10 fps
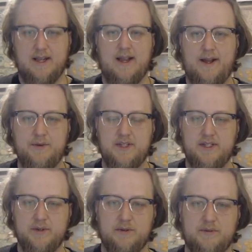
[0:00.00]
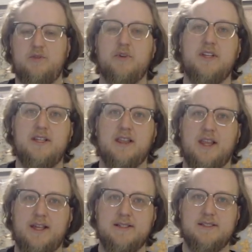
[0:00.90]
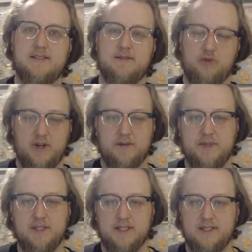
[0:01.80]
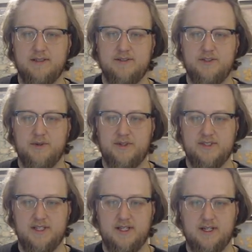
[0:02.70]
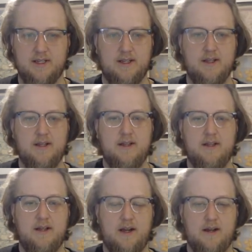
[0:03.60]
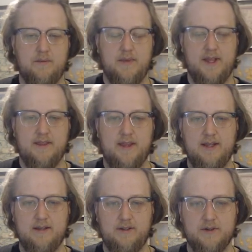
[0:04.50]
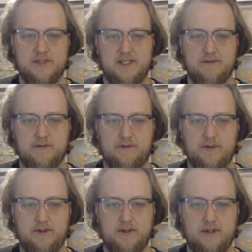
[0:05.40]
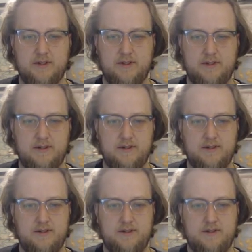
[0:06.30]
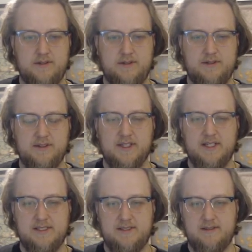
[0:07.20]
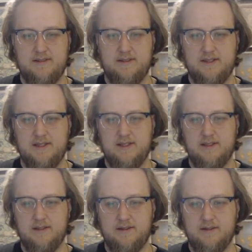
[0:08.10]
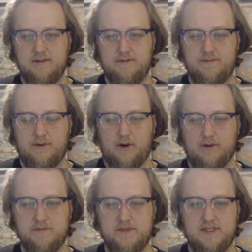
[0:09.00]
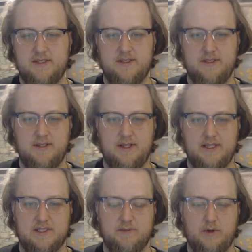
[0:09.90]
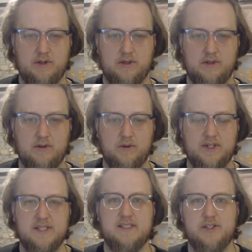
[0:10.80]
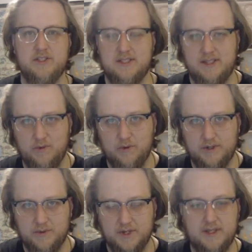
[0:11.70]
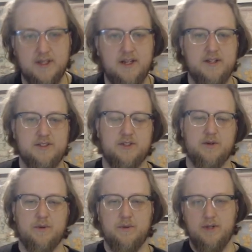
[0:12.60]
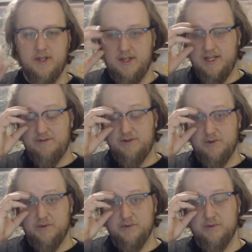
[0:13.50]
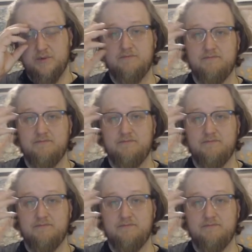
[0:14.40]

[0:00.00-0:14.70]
how they do it, which really lends some credibility to what they're saying. And then it goes even further to list the farms and small organizations that they work with. So if you